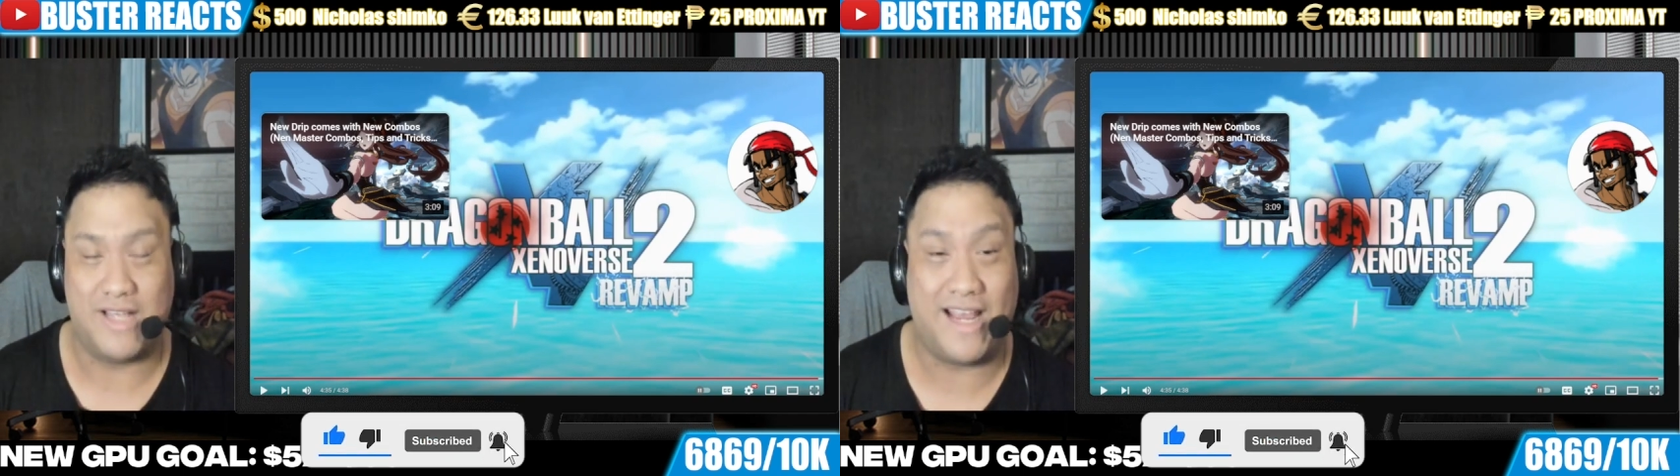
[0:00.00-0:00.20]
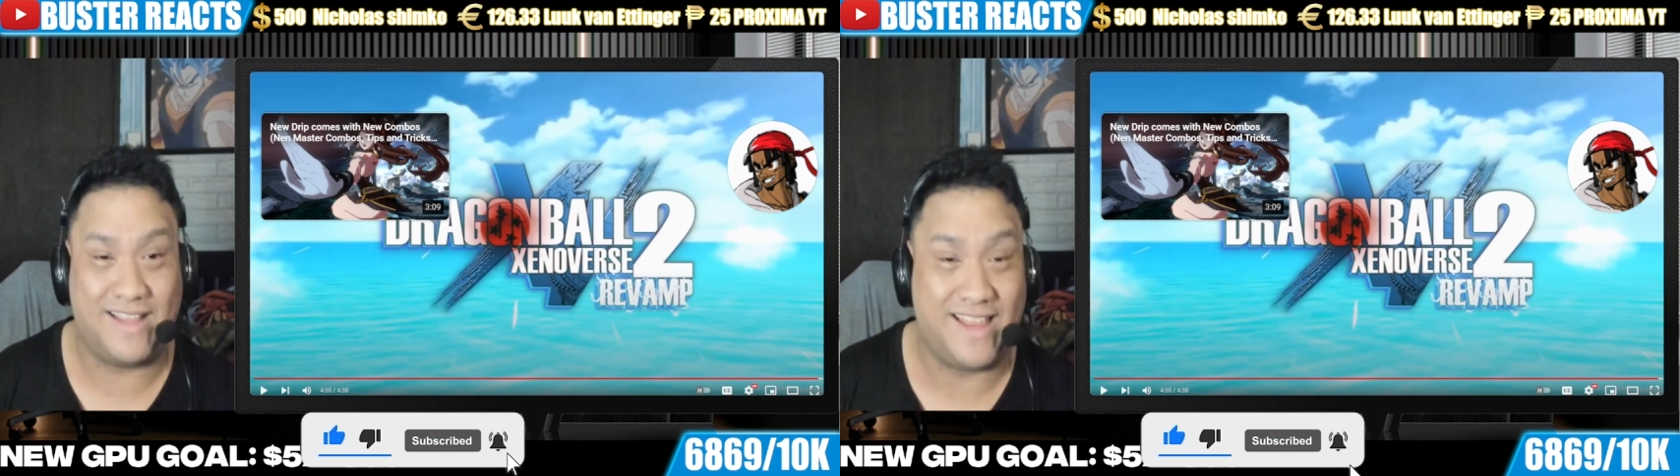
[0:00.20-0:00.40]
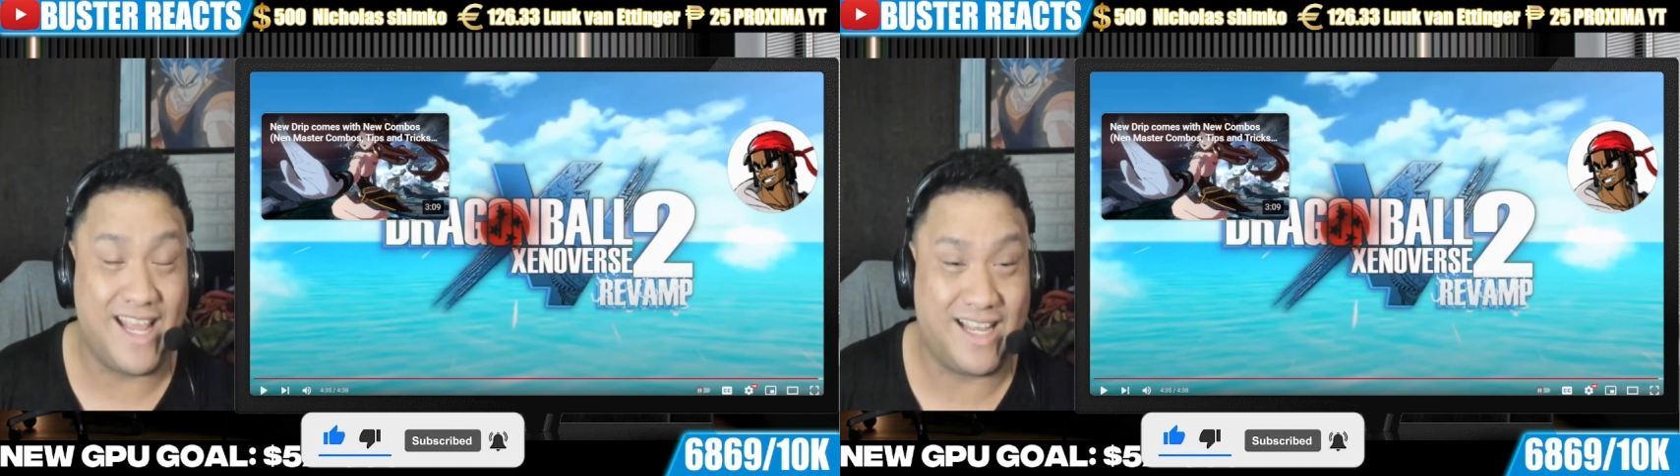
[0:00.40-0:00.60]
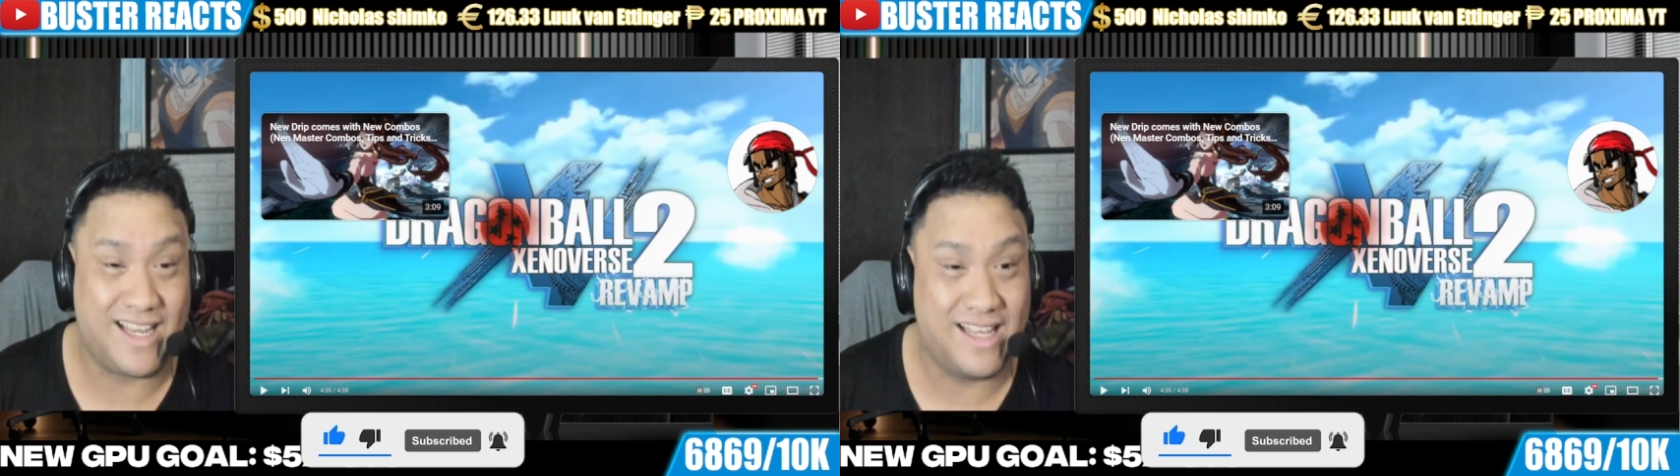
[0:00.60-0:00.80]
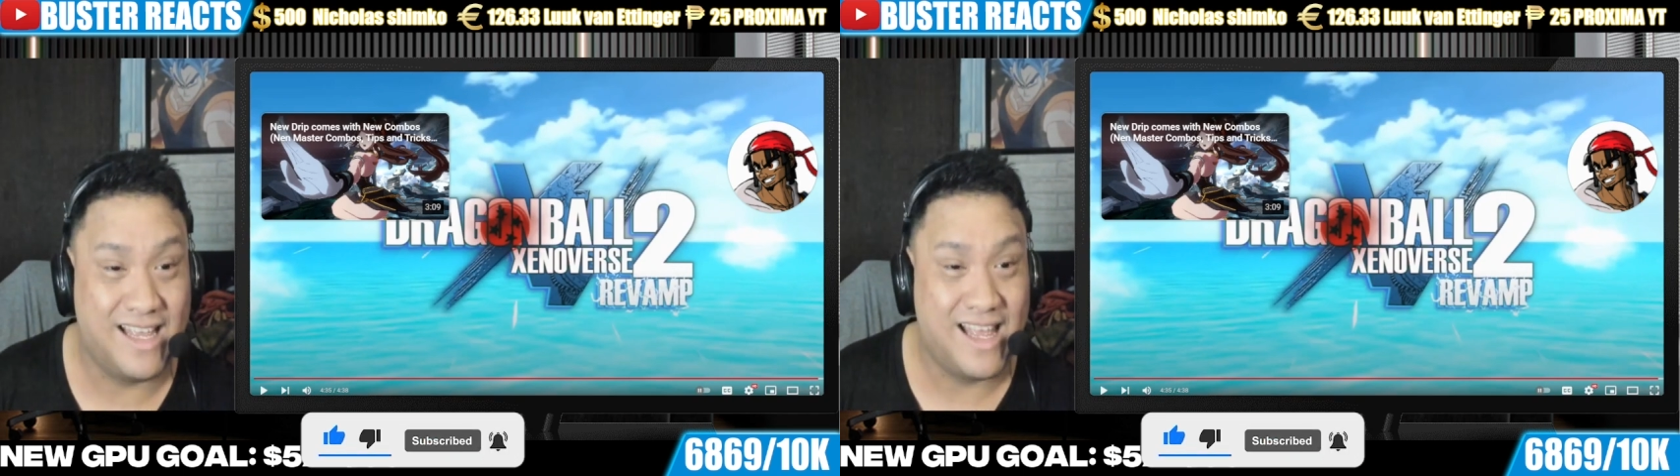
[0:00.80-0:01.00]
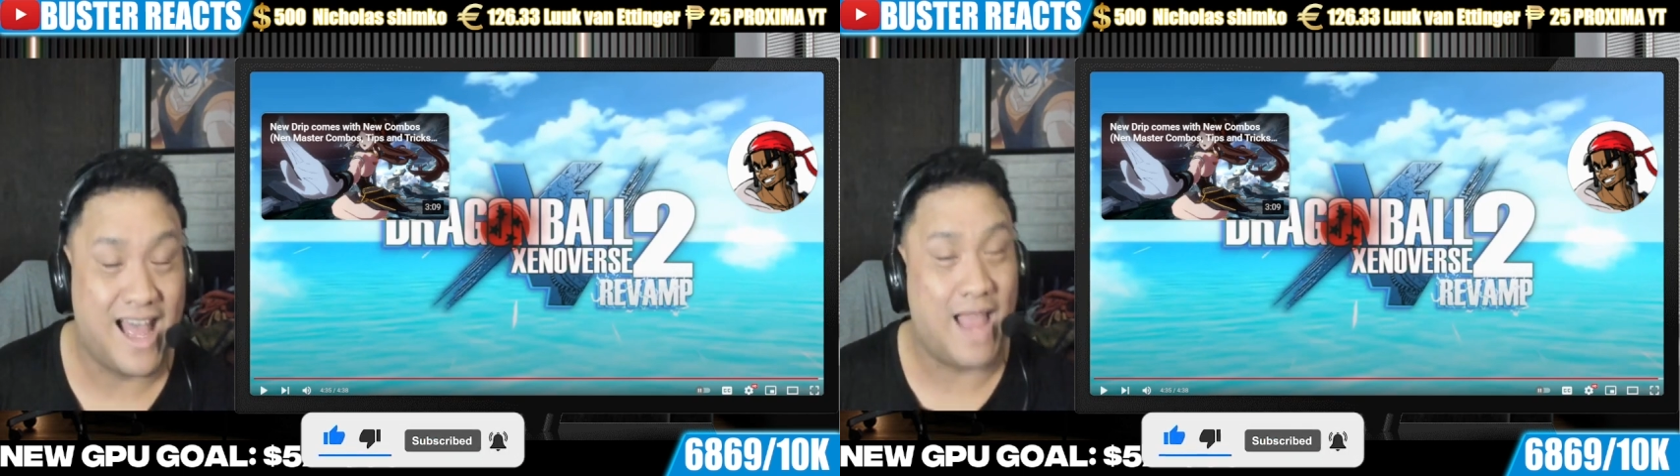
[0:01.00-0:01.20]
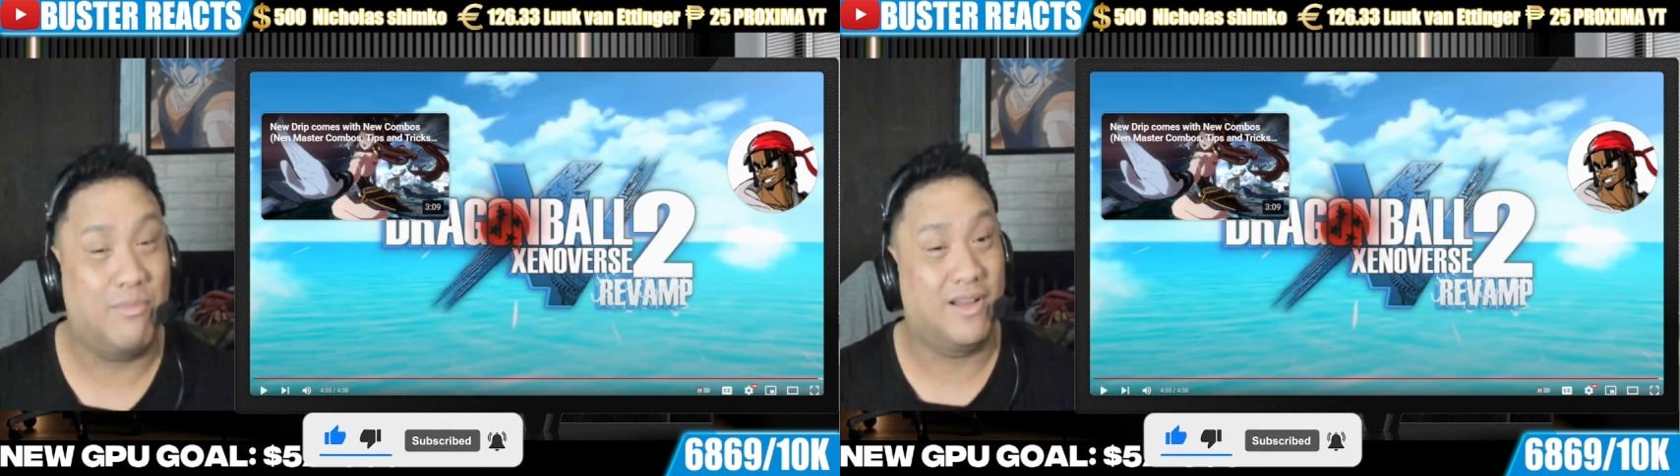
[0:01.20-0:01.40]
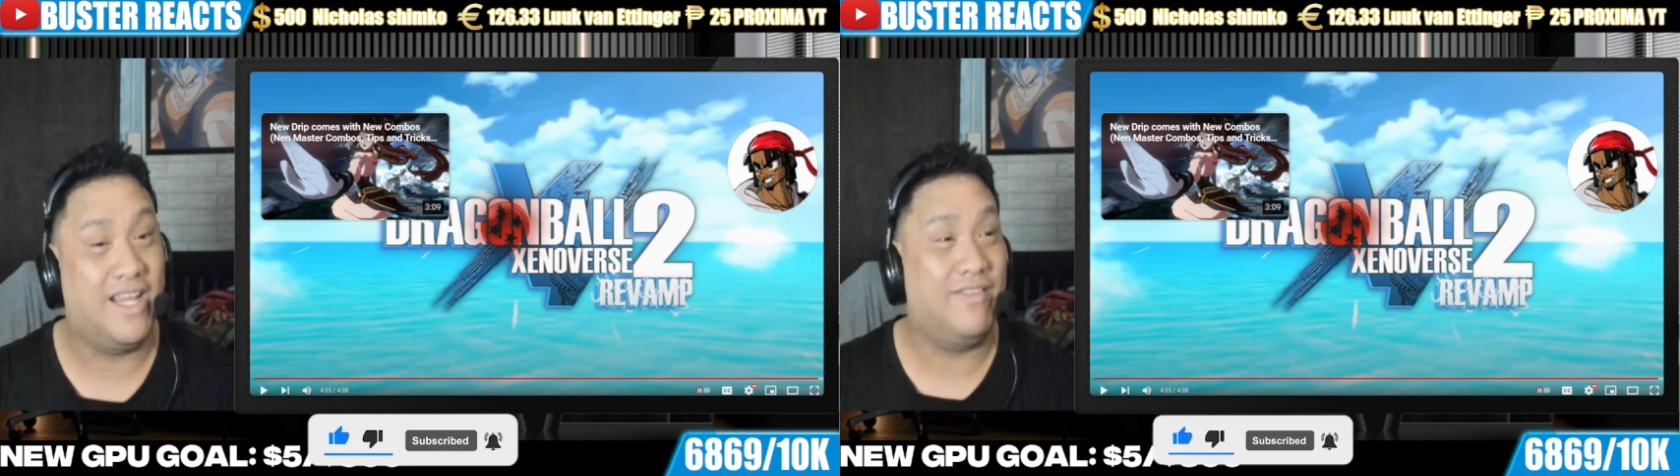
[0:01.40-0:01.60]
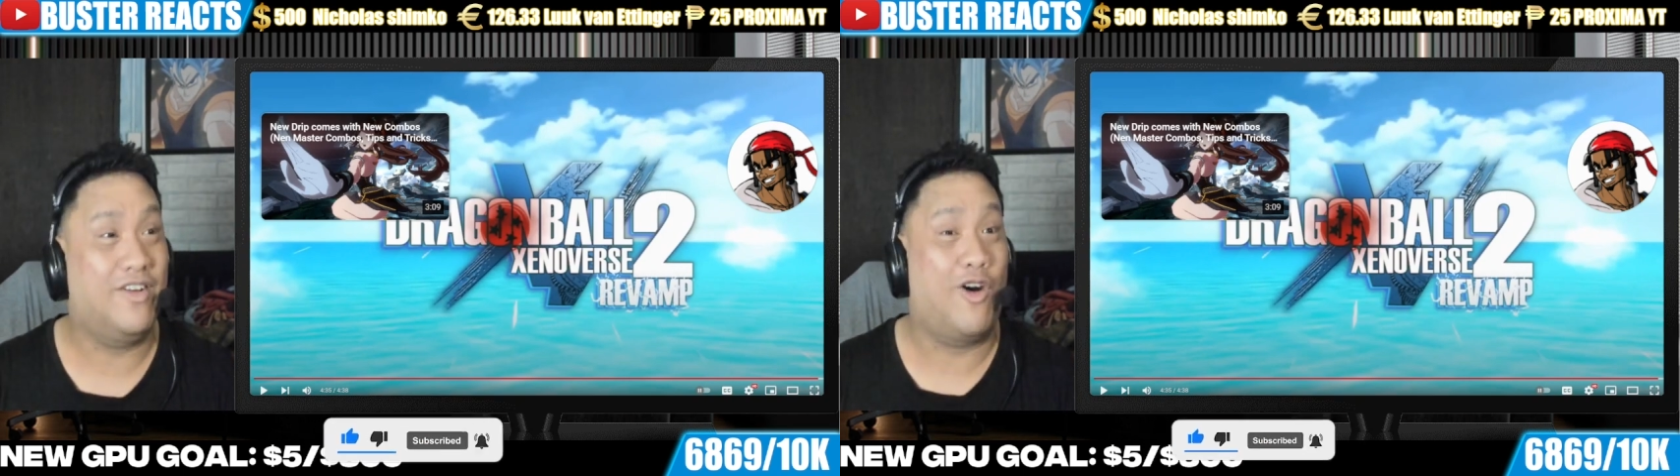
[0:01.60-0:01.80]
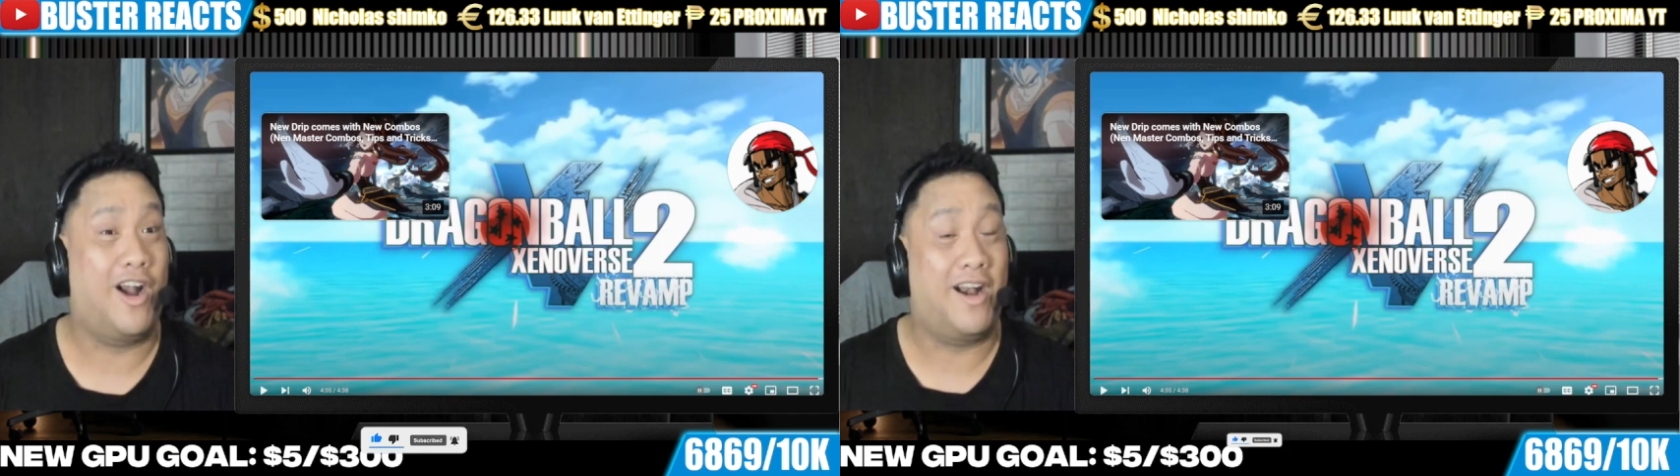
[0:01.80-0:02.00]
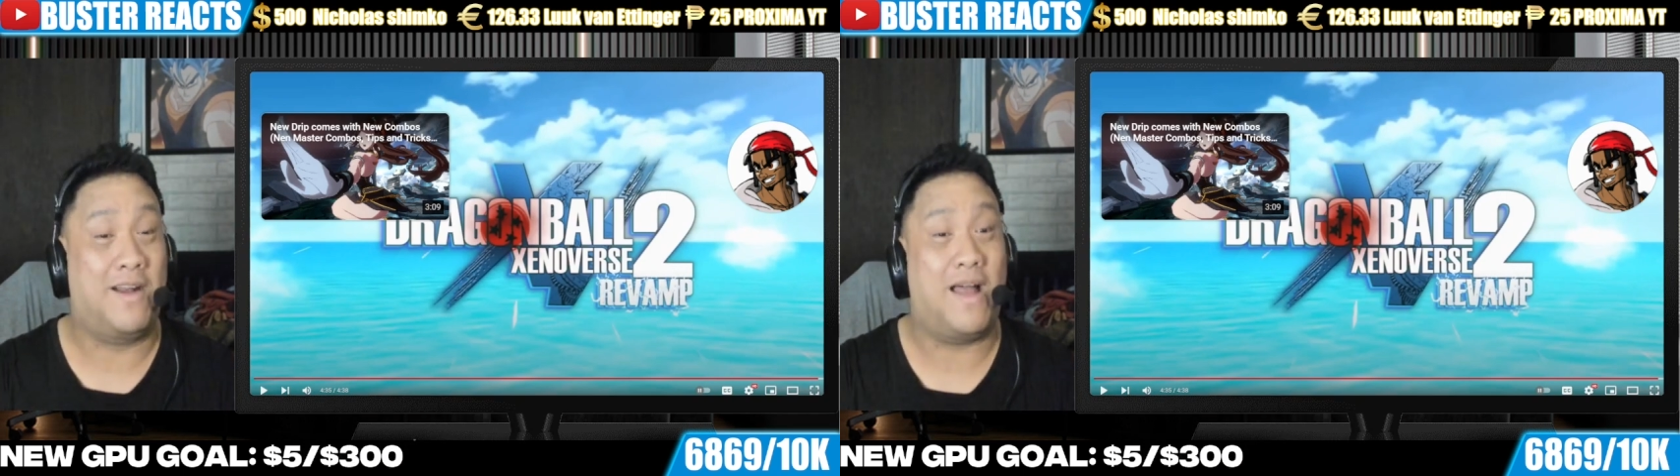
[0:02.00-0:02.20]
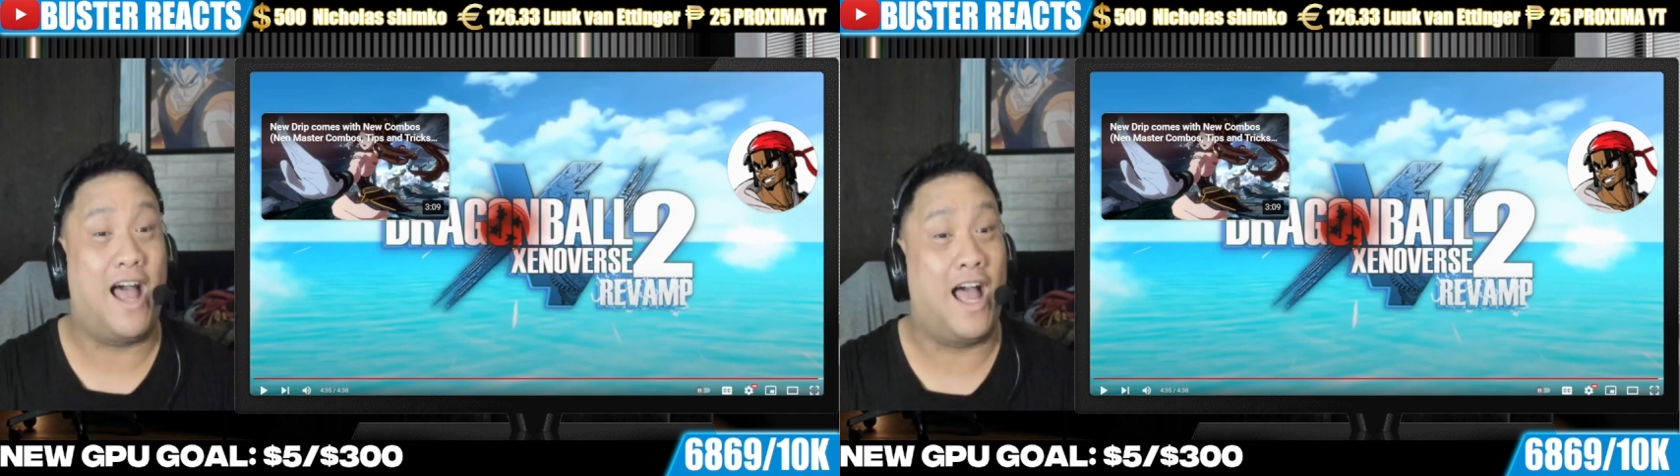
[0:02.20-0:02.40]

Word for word: I think, I believe you are an,